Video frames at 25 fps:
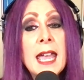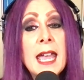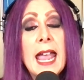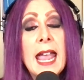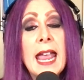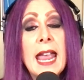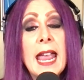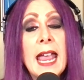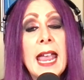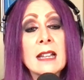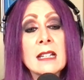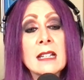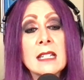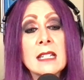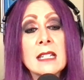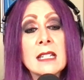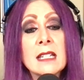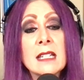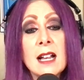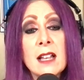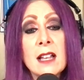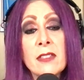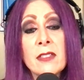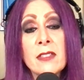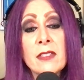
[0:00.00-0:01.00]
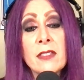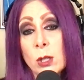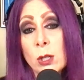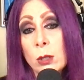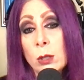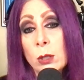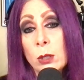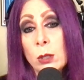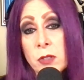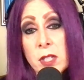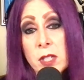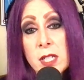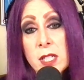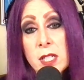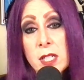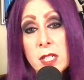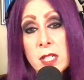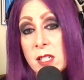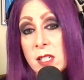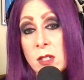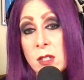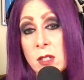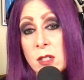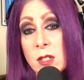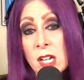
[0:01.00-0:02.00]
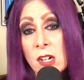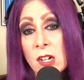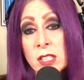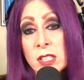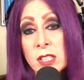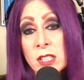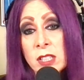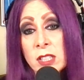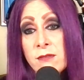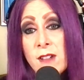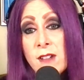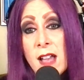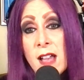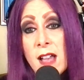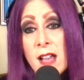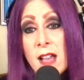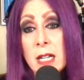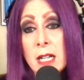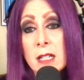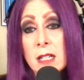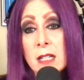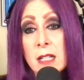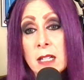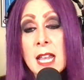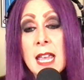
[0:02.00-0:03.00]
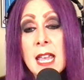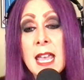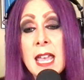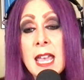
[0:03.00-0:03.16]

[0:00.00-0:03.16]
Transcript: and they sold out the DCU Center in like 5 minutes.